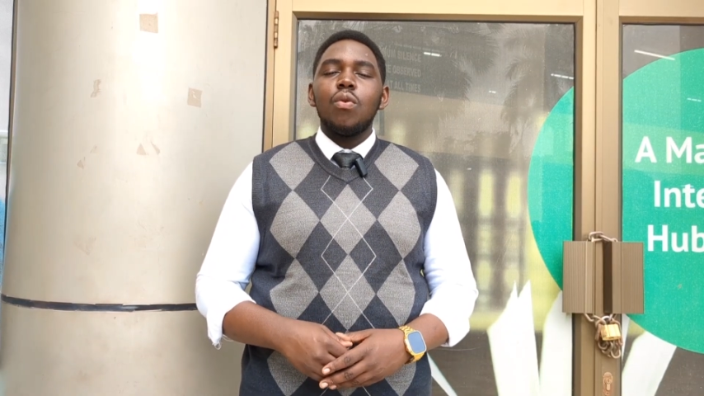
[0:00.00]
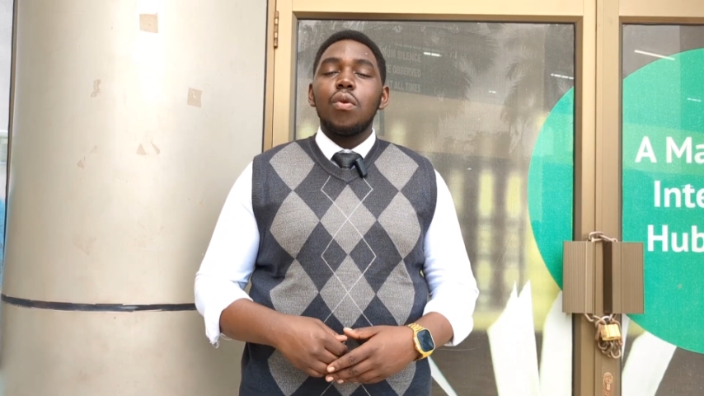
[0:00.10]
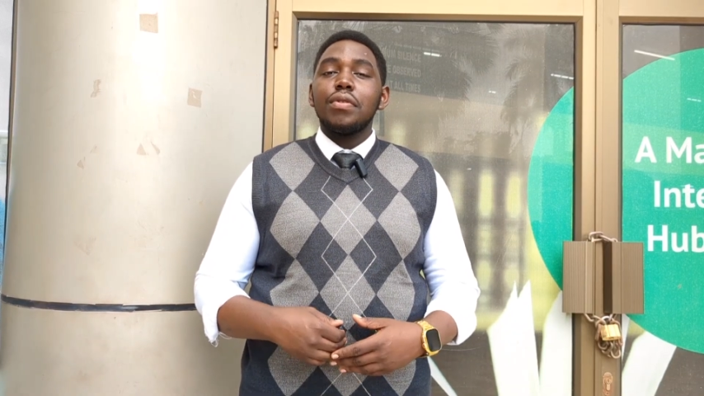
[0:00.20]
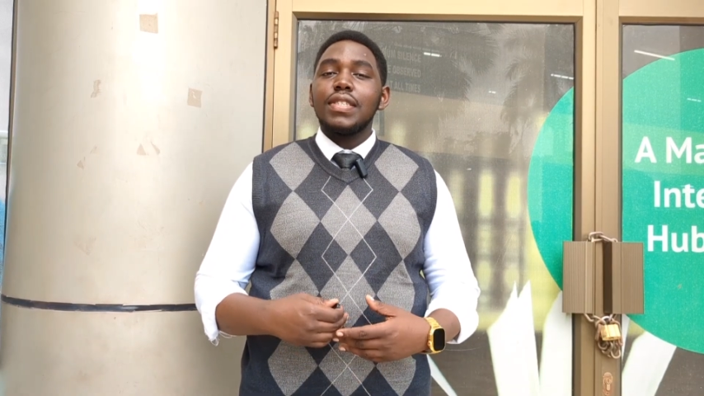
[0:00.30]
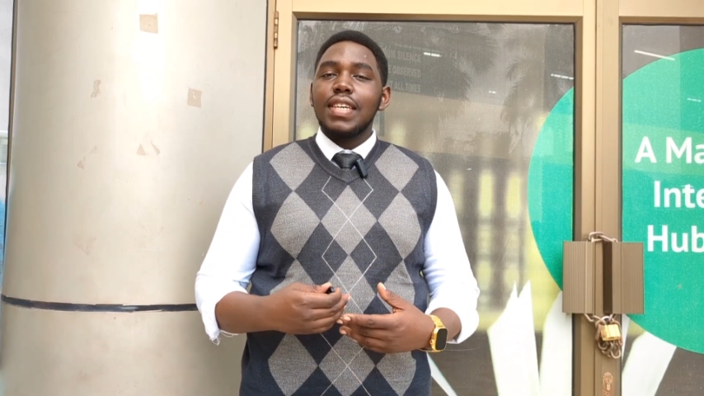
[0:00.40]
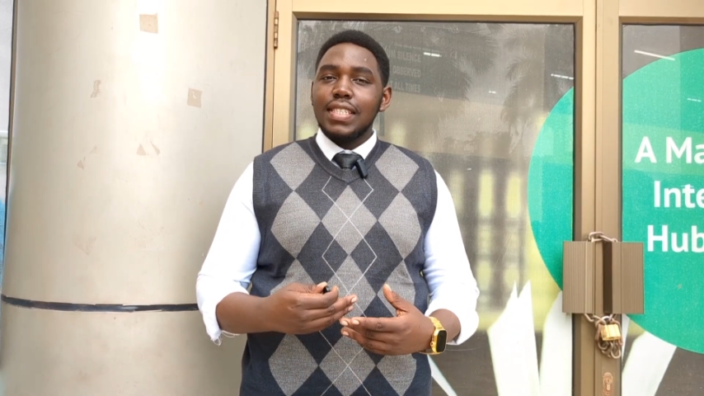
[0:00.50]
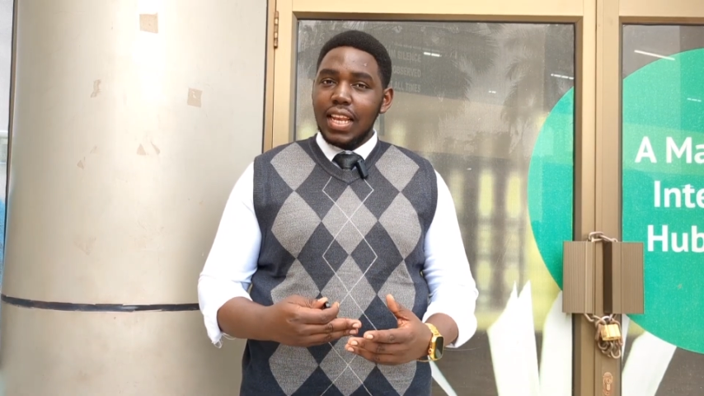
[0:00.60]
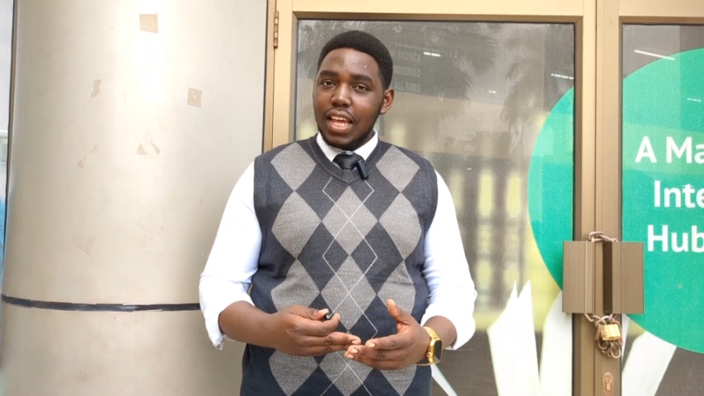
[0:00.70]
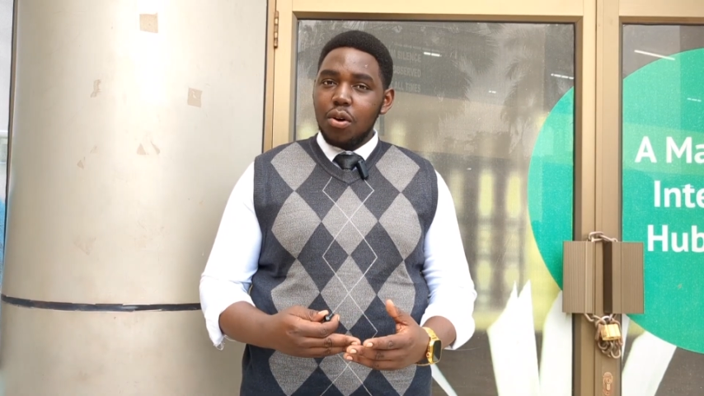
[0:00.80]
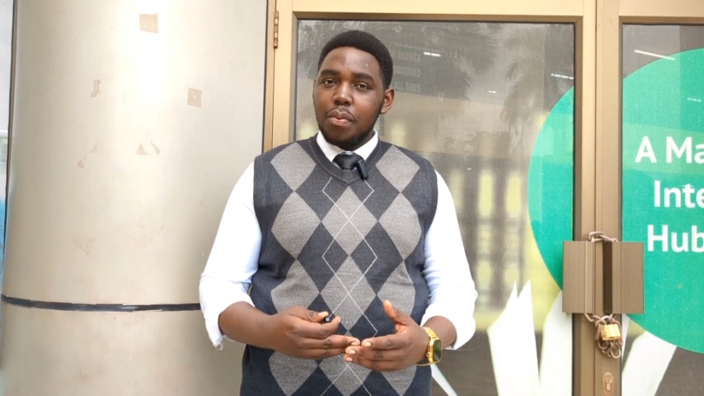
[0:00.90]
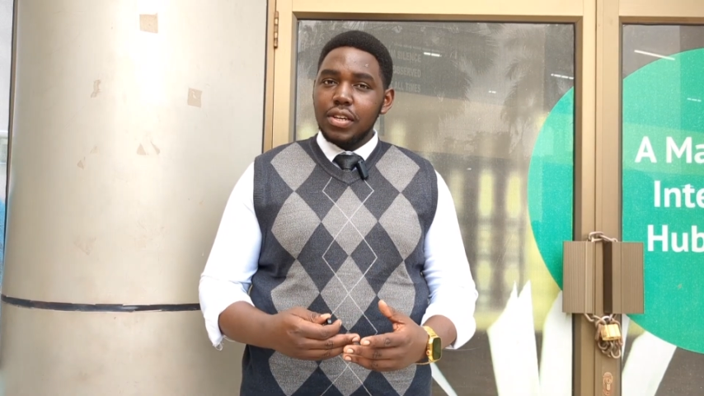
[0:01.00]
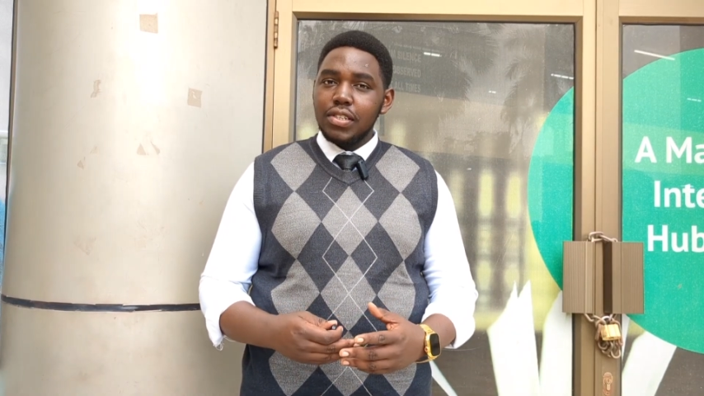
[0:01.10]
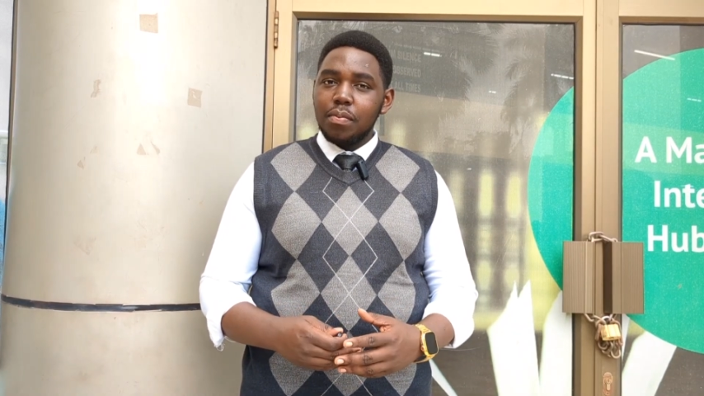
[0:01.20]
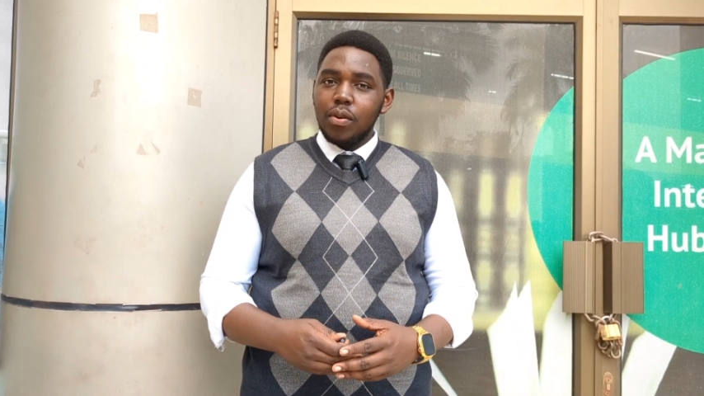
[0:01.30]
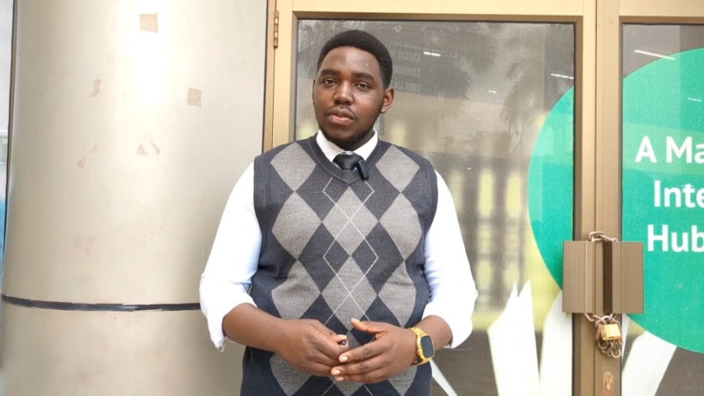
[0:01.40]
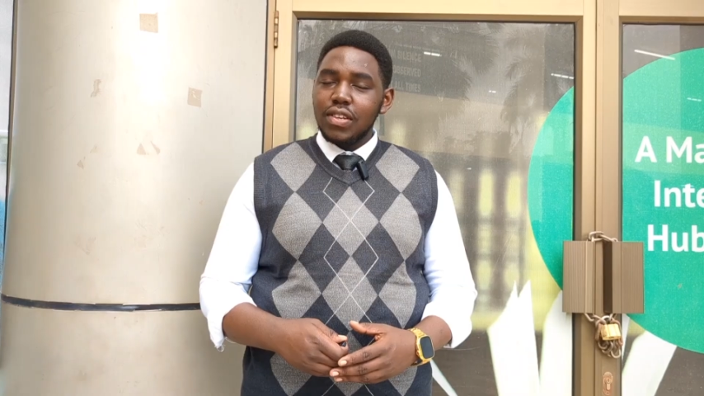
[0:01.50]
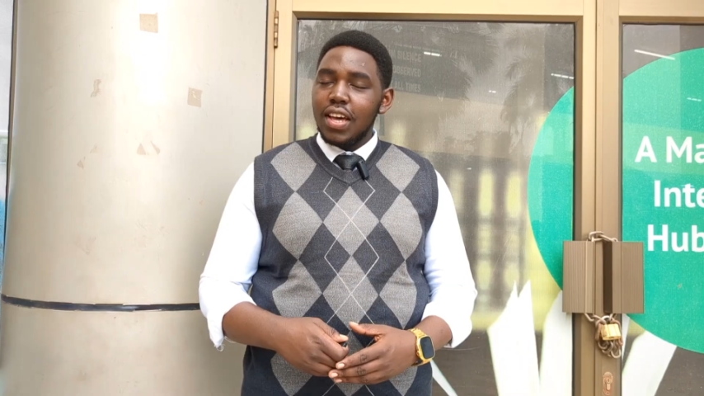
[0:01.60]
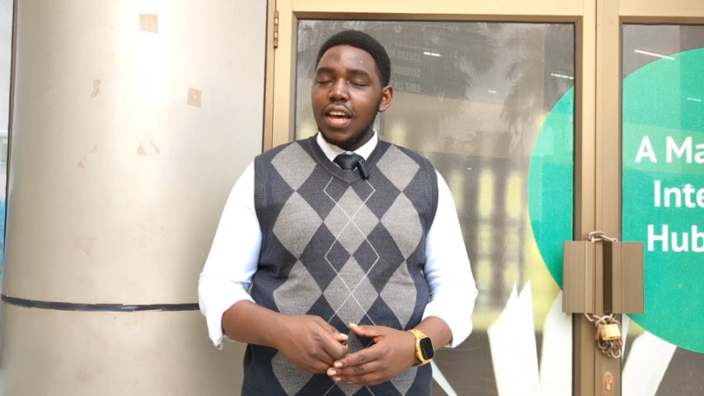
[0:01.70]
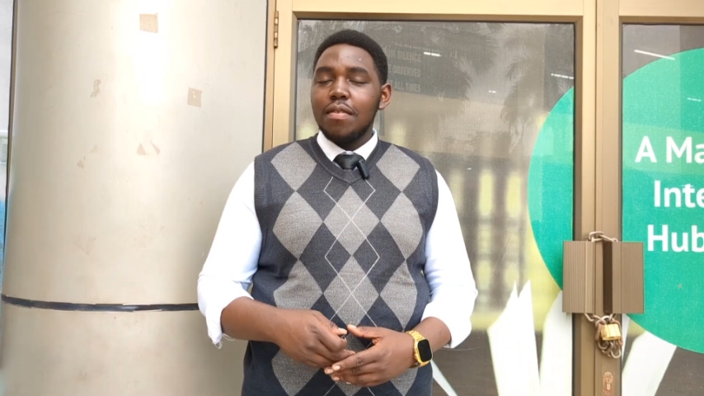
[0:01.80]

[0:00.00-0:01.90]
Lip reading: where we discuss legal principles